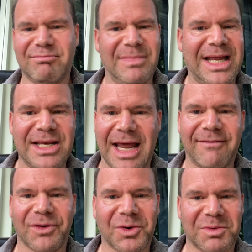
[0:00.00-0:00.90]
in
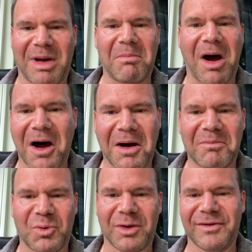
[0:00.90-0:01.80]
Denver with my
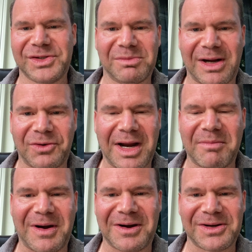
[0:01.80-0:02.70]
mom. We were visiting my
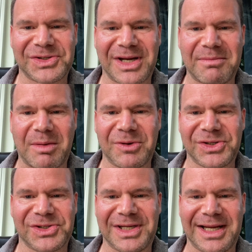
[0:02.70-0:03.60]
grandparents. I remember
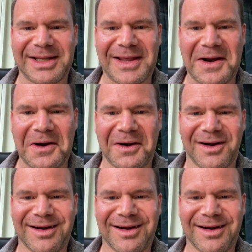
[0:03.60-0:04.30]
just seeing it there.